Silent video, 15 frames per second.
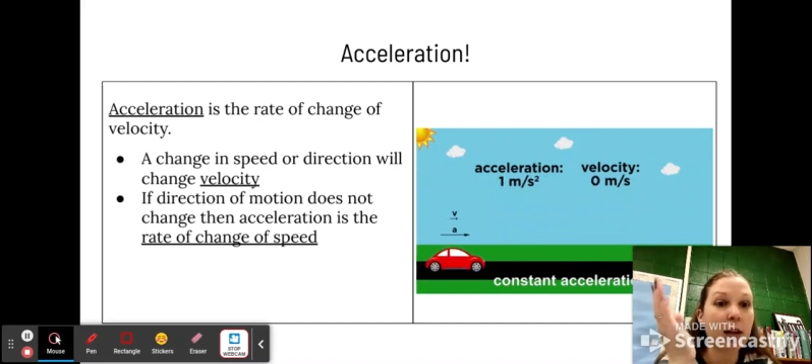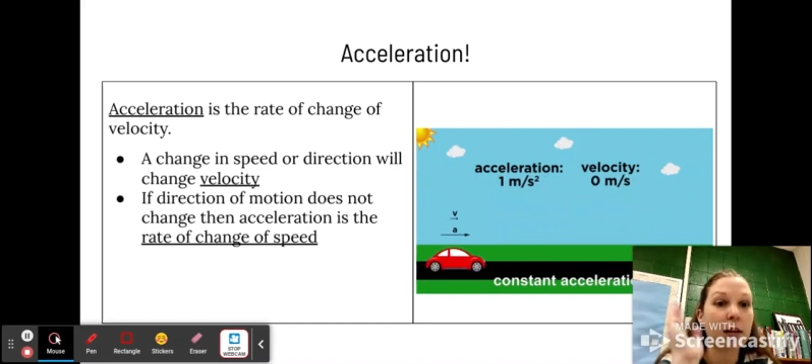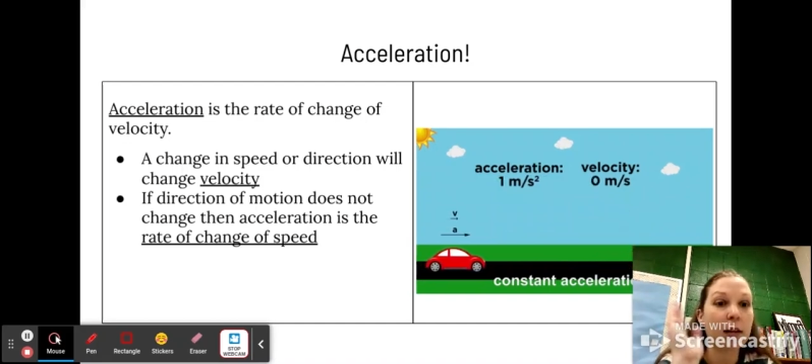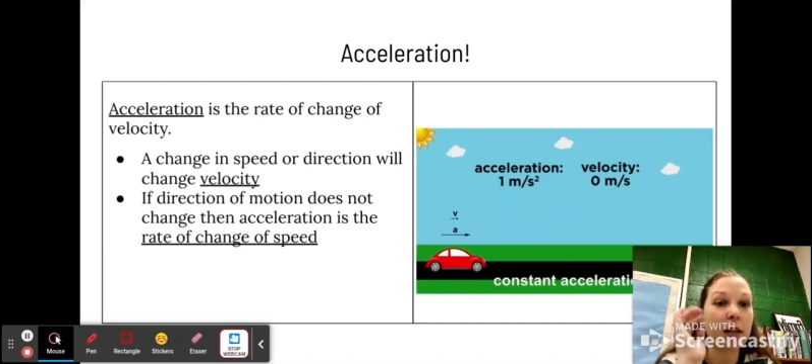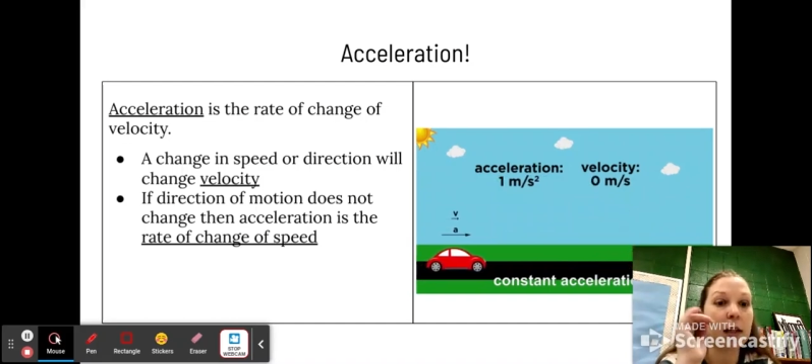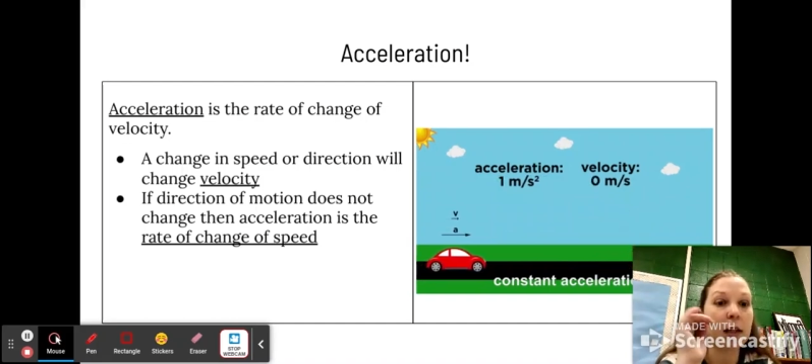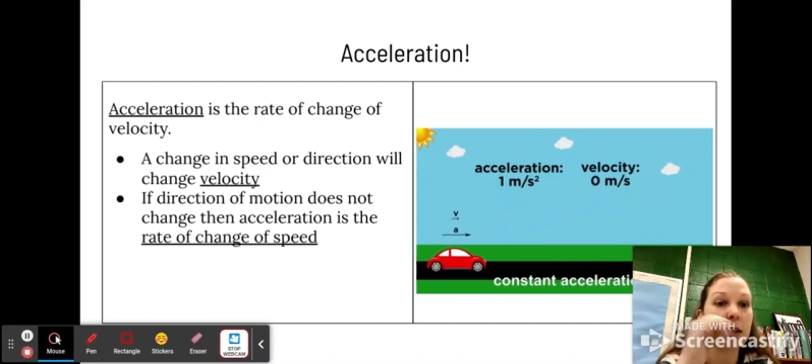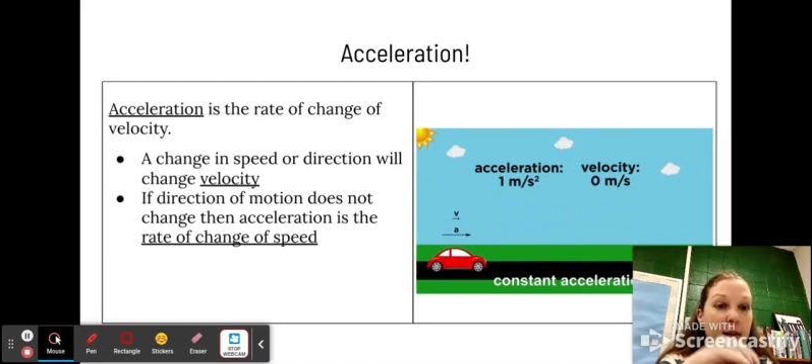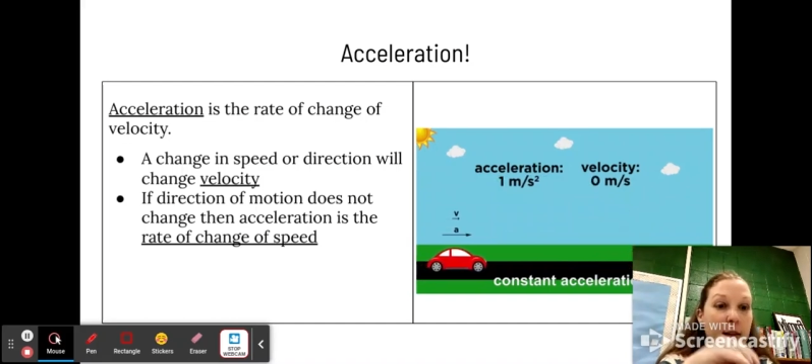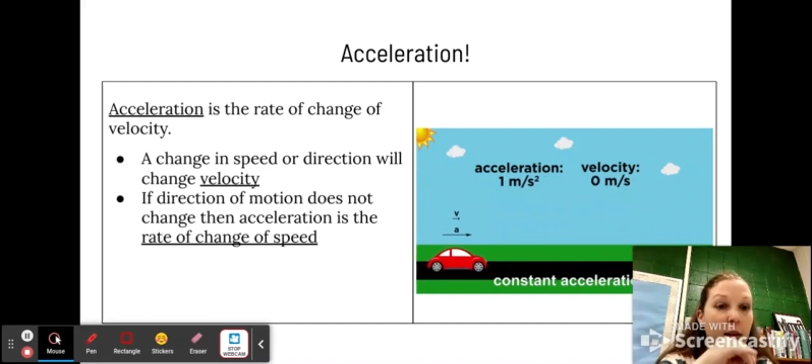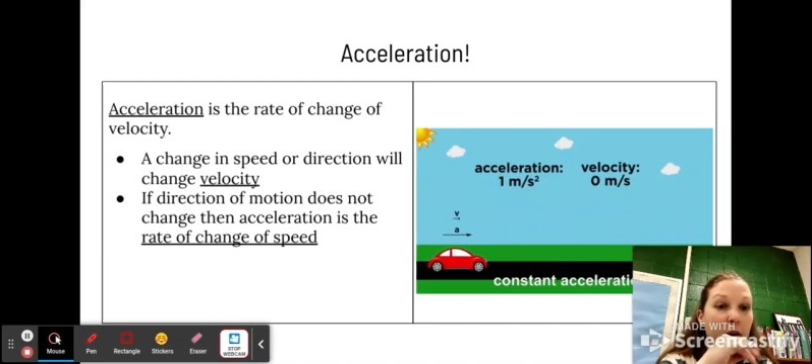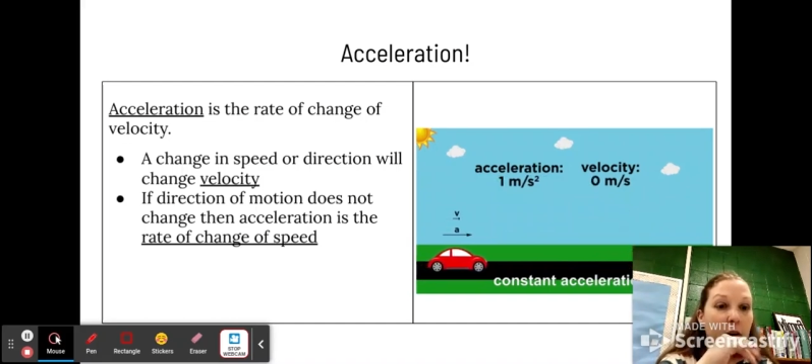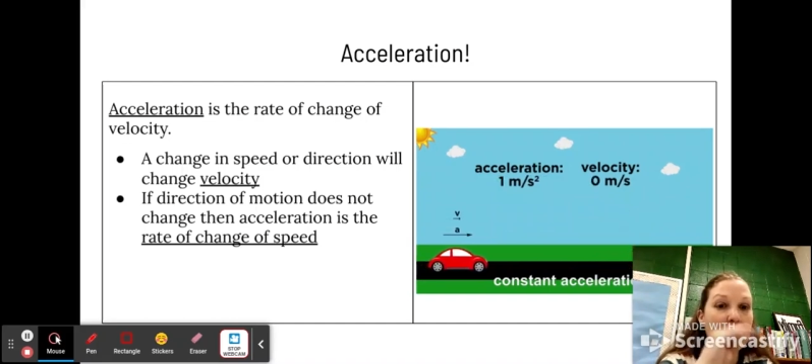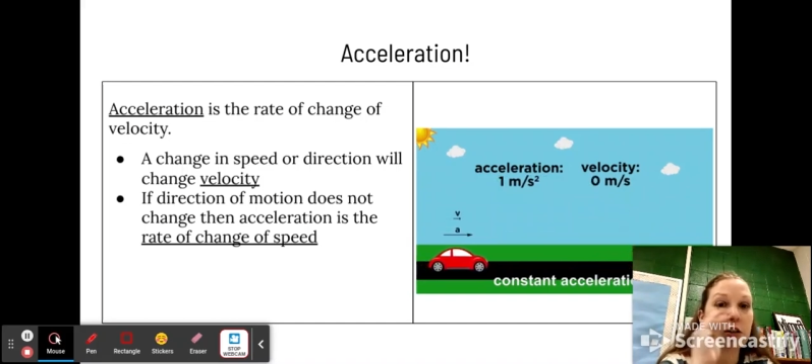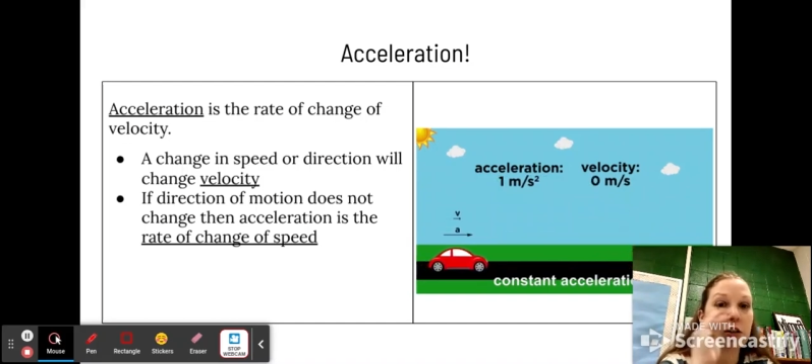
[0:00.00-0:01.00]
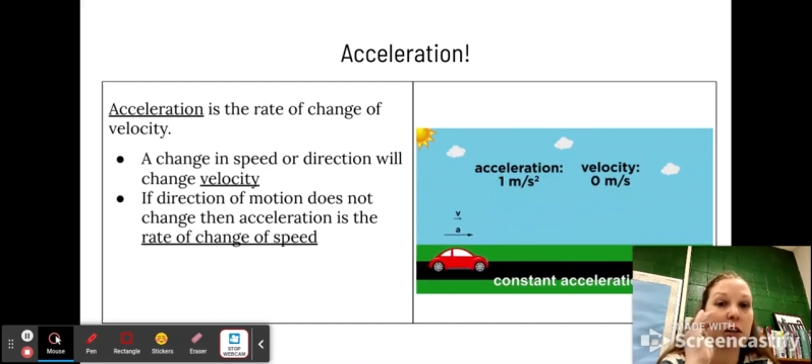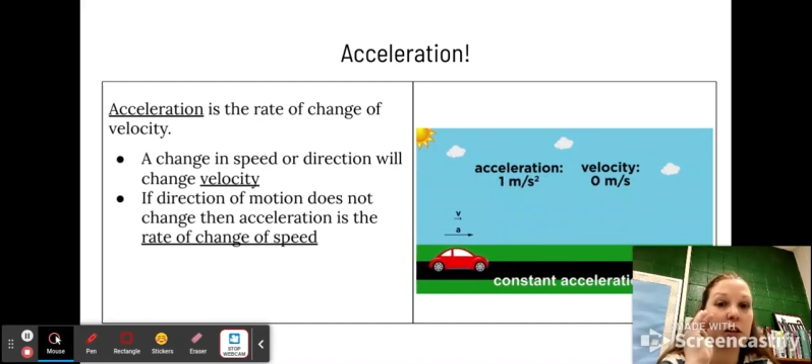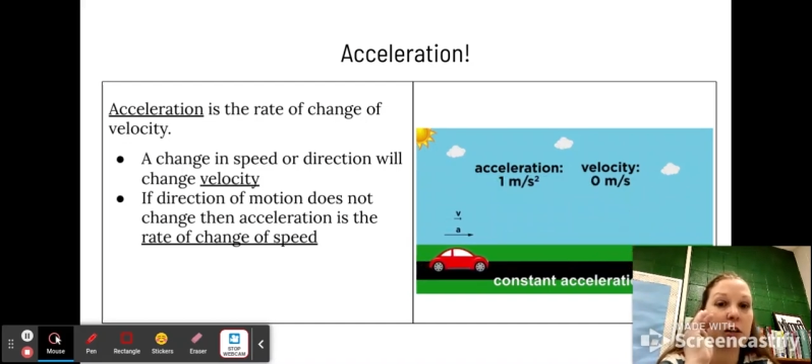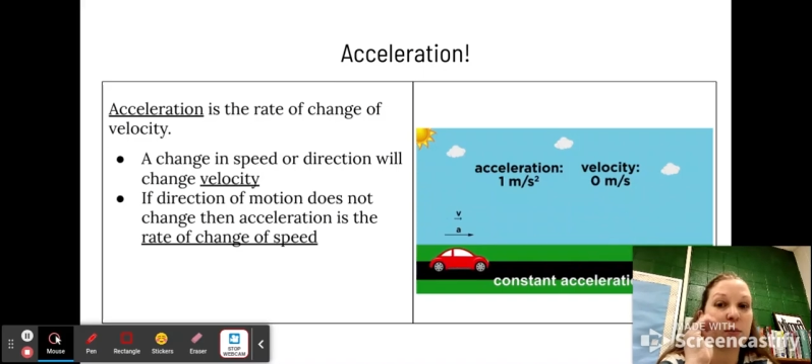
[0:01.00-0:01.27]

then acceleration is